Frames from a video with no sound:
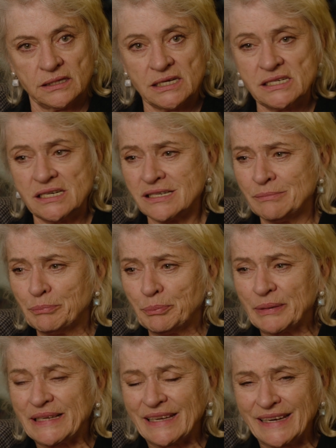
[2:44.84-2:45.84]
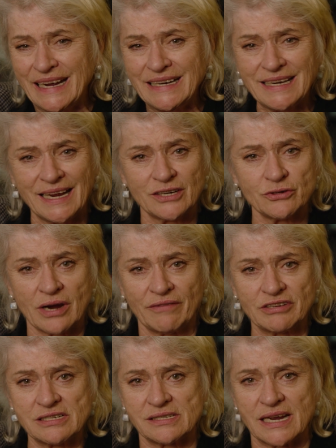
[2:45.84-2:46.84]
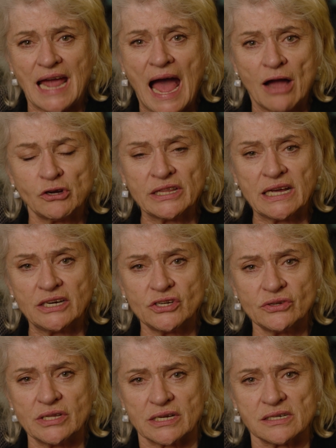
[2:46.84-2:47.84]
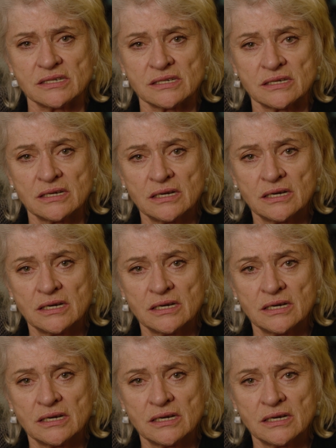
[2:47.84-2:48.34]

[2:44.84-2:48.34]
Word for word: This is completely a travesty. How can they do this?